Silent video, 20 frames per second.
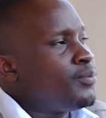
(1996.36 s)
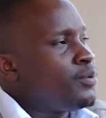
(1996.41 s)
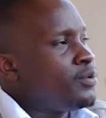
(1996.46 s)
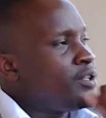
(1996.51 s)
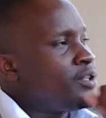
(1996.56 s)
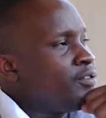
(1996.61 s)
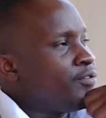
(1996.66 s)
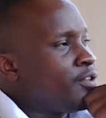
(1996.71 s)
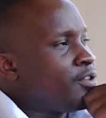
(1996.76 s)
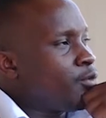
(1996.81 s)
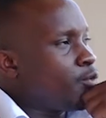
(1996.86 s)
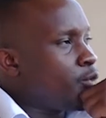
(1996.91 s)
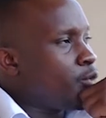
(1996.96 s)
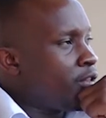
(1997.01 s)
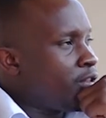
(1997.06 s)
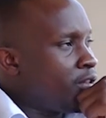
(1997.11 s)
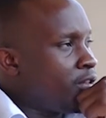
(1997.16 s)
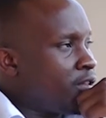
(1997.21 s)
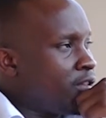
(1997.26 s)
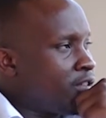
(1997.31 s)
That's the people
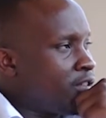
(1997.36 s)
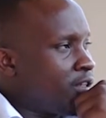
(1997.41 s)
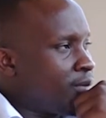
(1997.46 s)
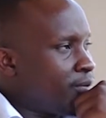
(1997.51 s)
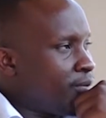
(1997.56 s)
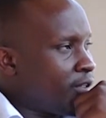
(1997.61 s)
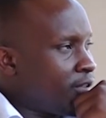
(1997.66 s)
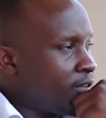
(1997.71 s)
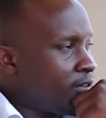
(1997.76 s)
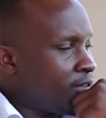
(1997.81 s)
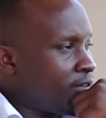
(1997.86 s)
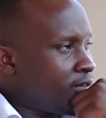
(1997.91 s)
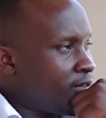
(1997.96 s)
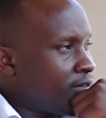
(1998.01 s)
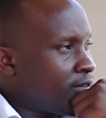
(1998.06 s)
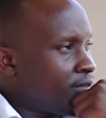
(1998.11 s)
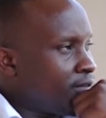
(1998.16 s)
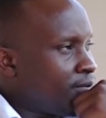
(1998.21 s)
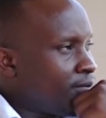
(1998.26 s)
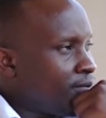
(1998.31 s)
living with
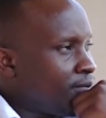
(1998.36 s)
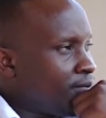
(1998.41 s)
disabilities.